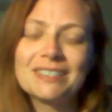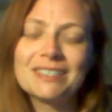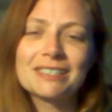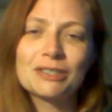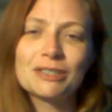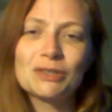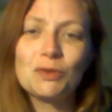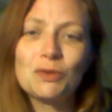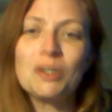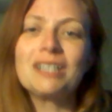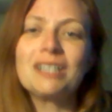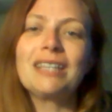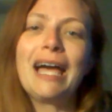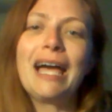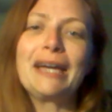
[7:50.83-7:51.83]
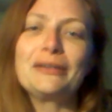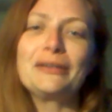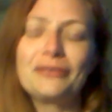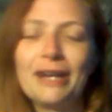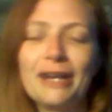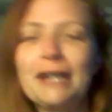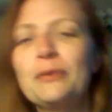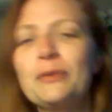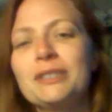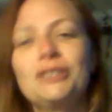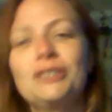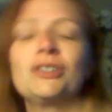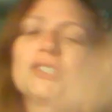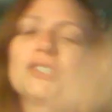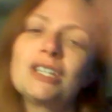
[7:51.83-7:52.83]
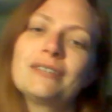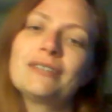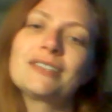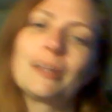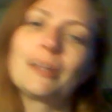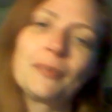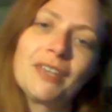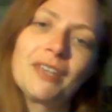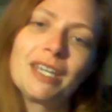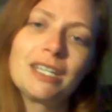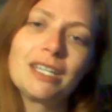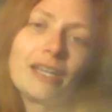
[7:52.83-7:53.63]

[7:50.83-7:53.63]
Sort of life, right? Once you achieve something, you have